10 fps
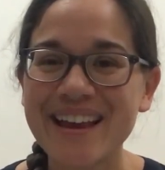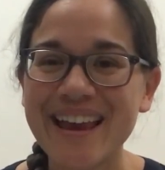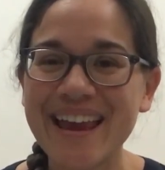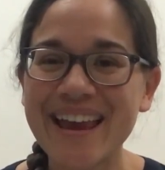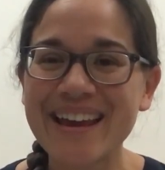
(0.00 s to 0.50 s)

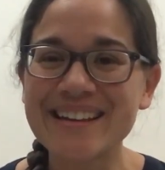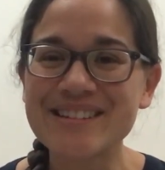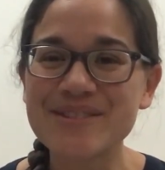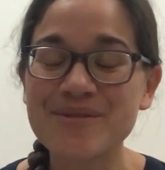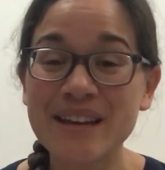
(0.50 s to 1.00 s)
and
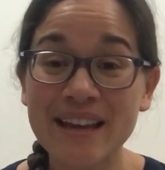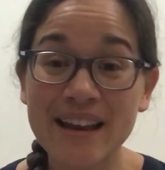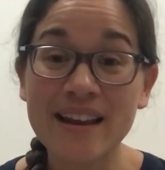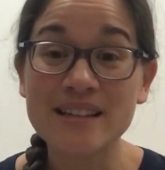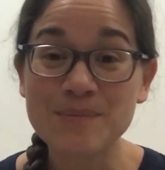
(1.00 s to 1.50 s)
we can
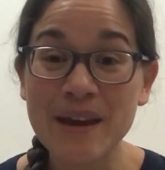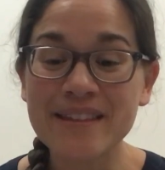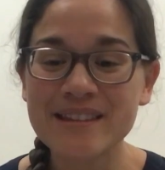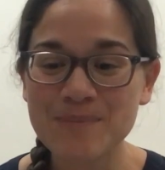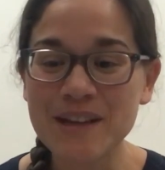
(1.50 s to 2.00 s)

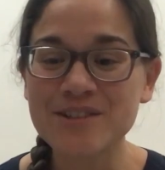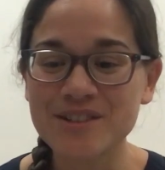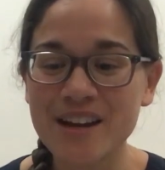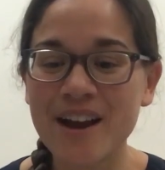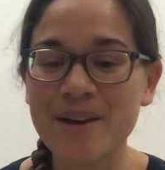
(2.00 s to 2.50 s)
spend special
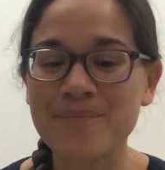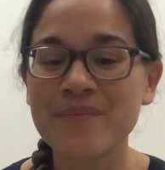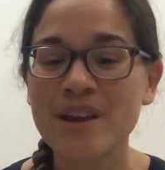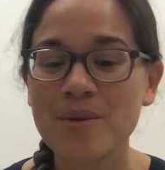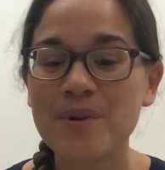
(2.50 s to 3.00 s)
time
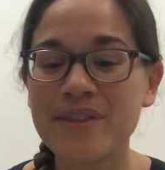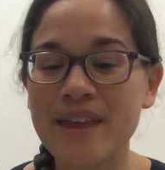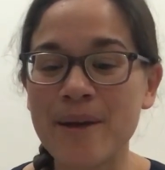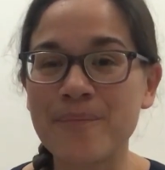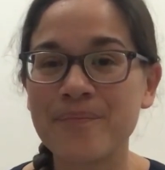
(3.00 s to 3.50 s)
with
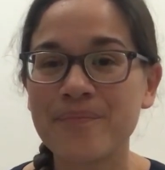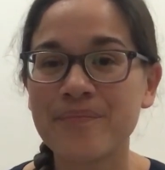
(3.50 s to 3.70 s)
them.